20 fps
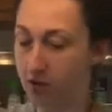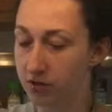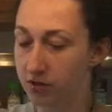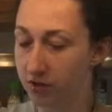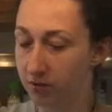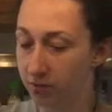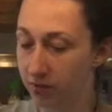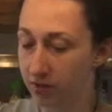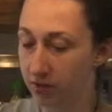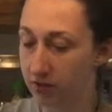
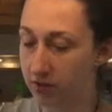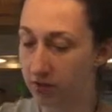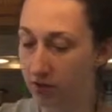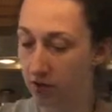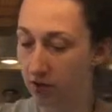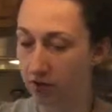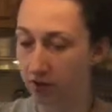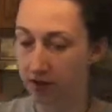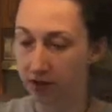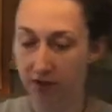Just going to put this
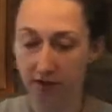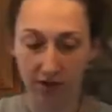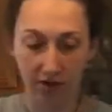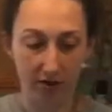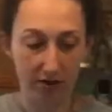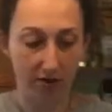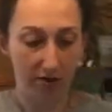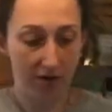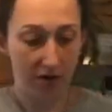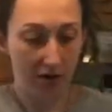all in
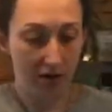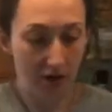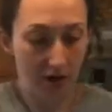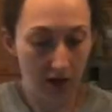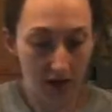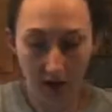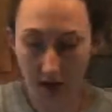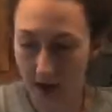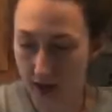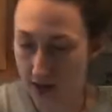here
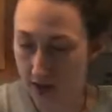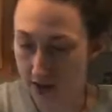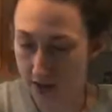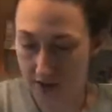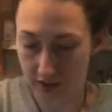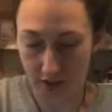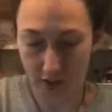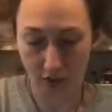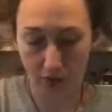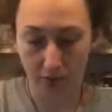
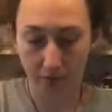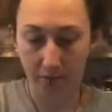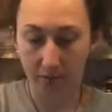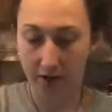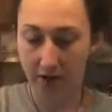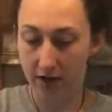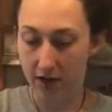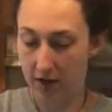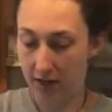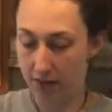and
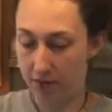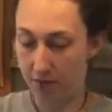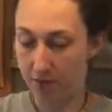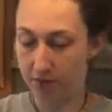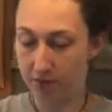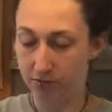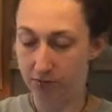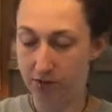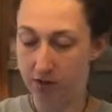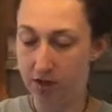incorporate it the
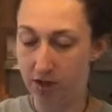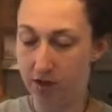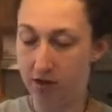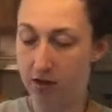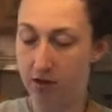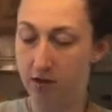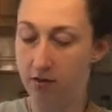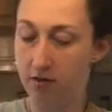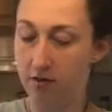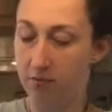best we
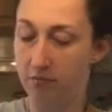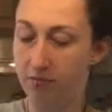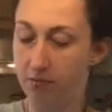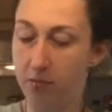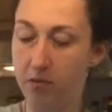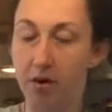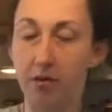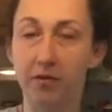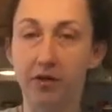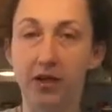can.
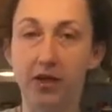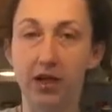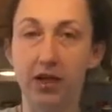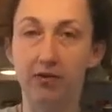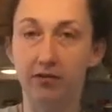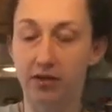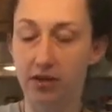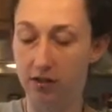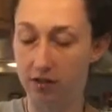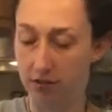Probably going to
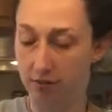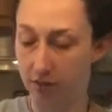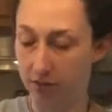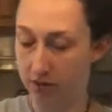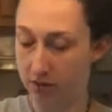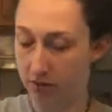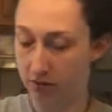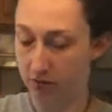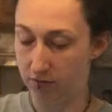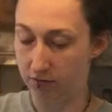have to end up
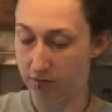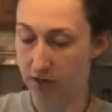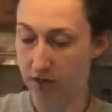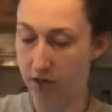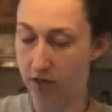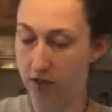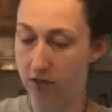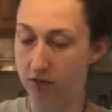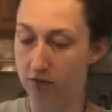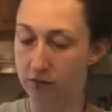mixing this with my
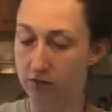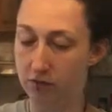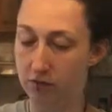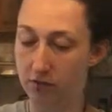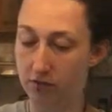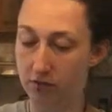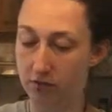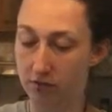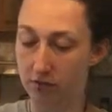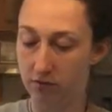
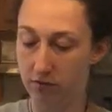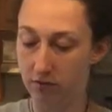hands.